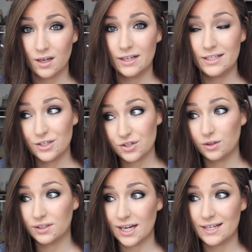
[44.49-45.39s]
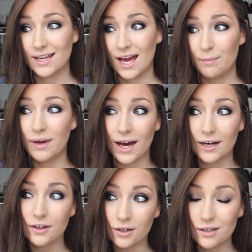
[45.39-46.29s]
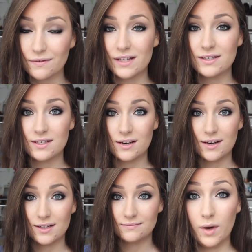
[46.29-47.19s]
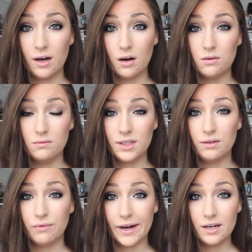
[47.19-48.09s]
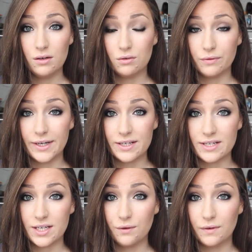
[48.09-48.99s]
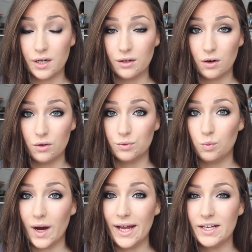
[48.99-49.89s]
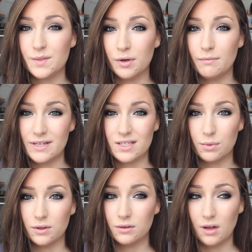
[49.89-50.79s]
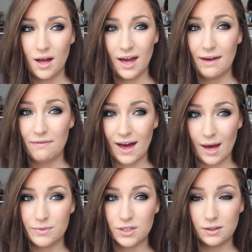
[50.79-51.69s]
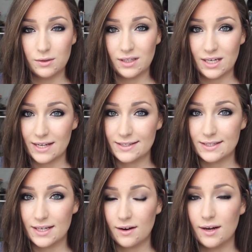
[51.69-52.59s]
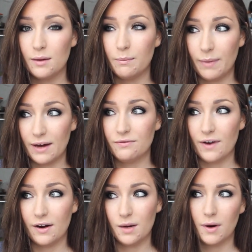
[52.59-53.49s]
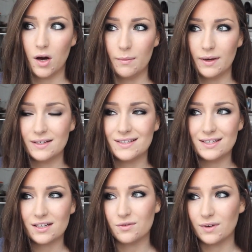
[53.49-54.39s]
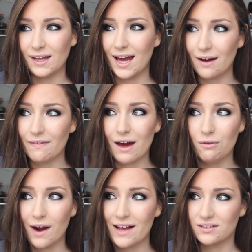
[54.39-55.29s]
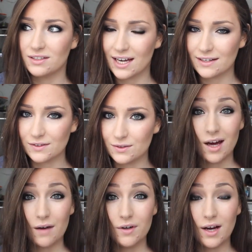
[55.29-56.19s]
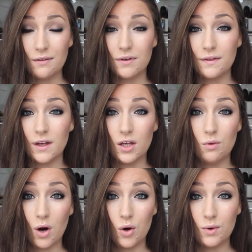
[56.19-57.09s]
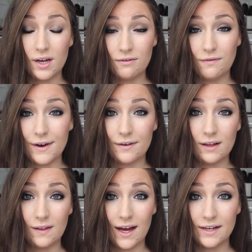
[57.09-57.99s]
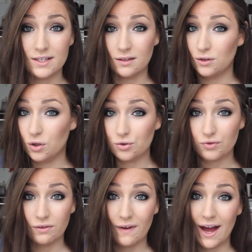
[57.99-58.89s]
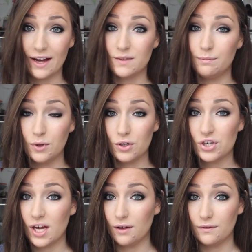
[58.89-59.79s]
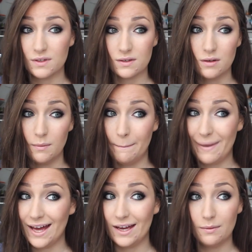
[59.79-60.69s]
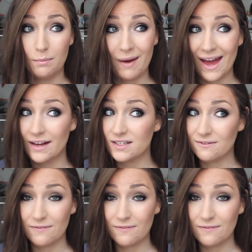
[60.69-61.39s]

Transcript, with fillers: Additional days can be added on if necessary. Wear only red, green, silver, and gold. White is permissible if absolutely necessary, but frowned upon because it doesn't really have that razzle-dazzle. Cover everything you own in fairy lights, laundry racks, bookshelves, bed, pets,